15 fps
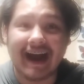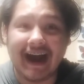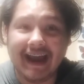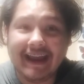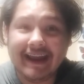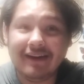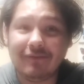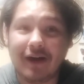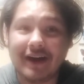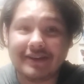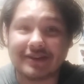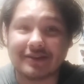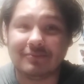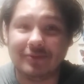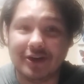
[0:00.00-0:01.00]
I have watched
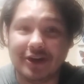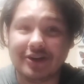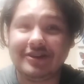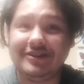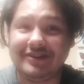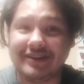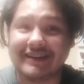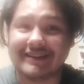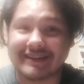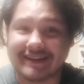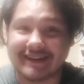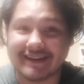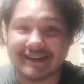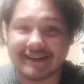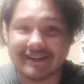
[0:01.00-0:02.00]
some weird shit as a
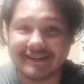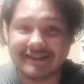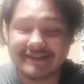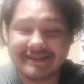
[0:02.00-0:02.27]
kid.